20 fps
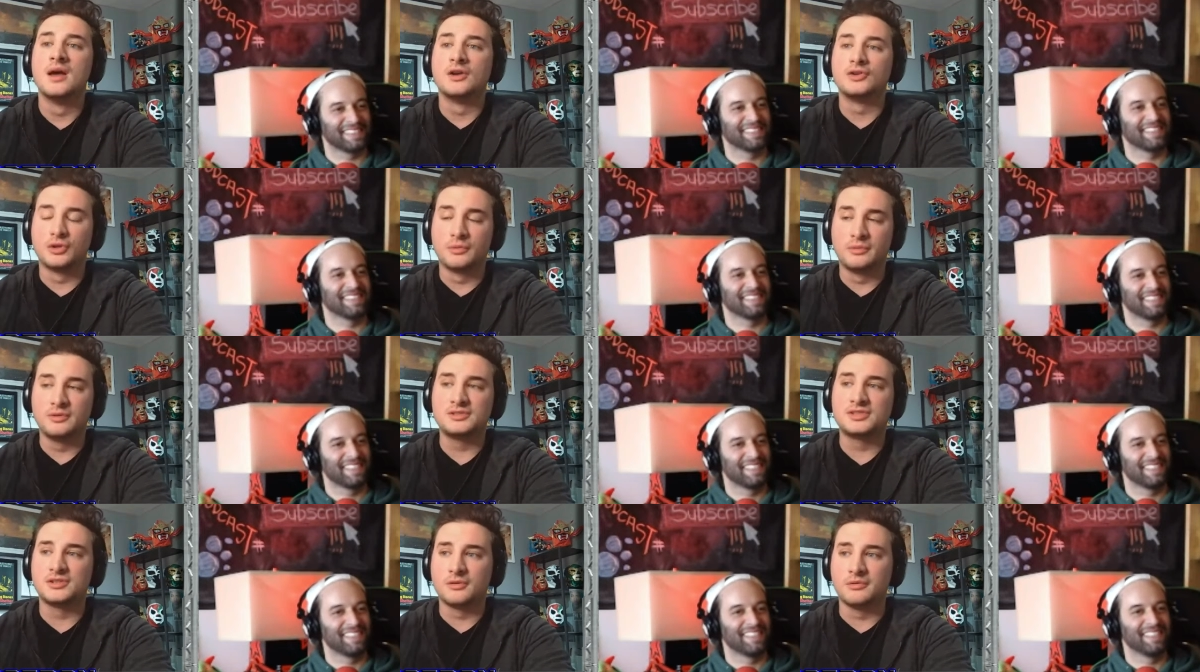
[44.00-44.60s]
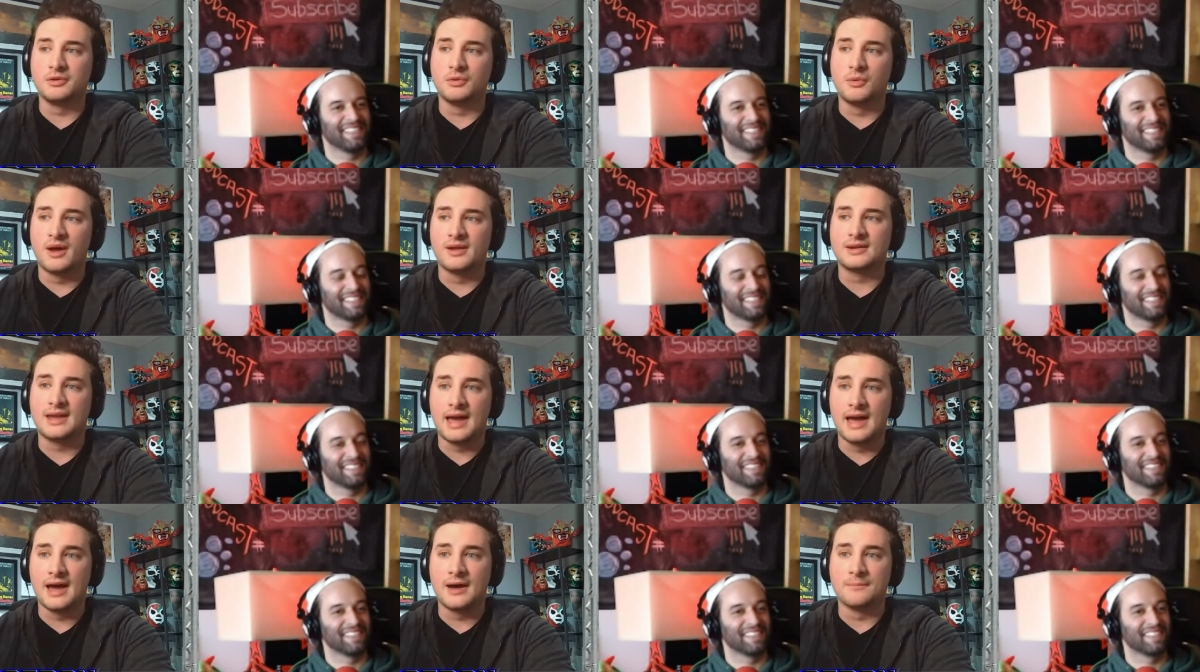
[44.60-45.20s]
Speaker 1: WCW went
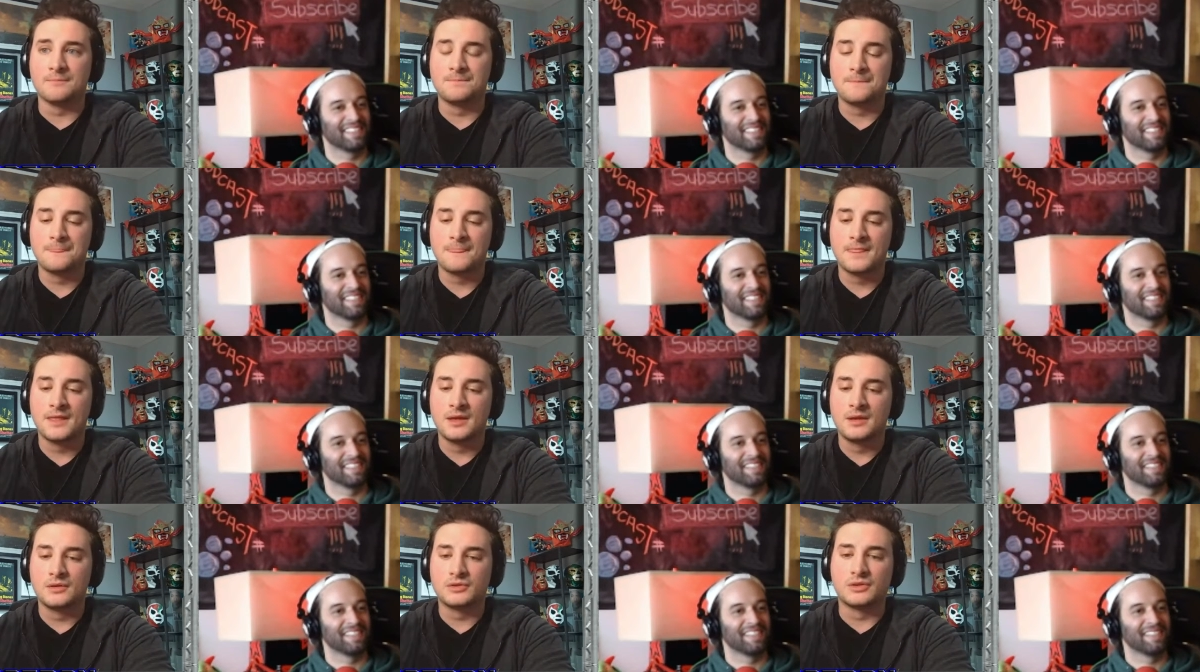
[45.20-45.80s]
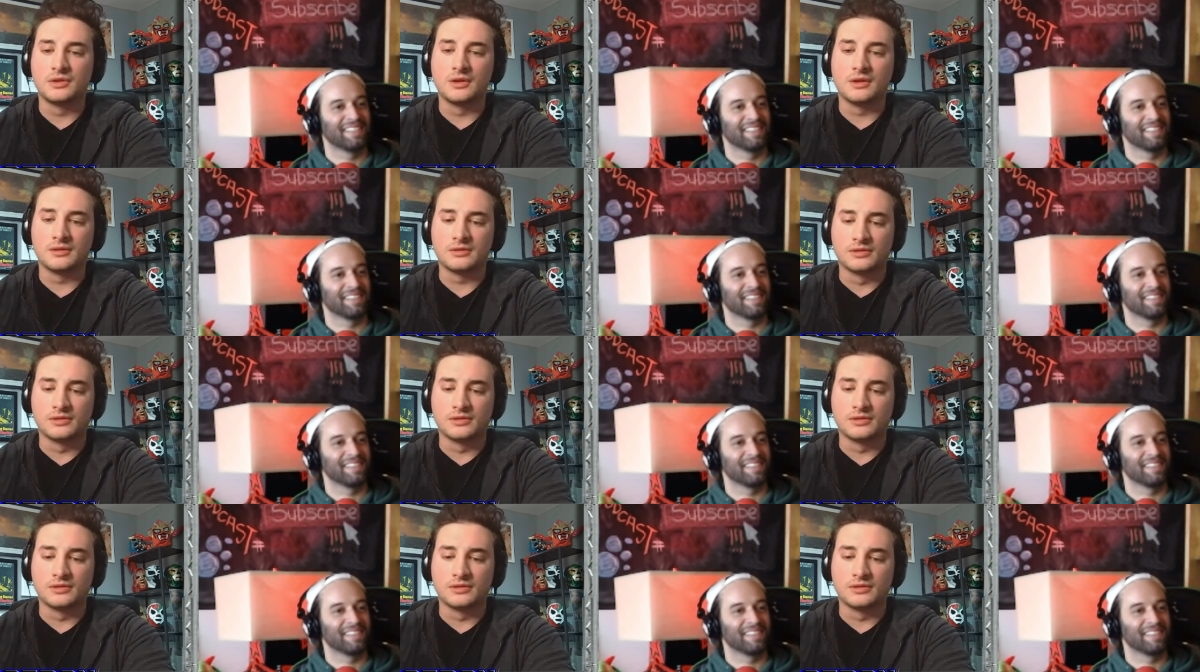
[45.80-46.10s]
down. The,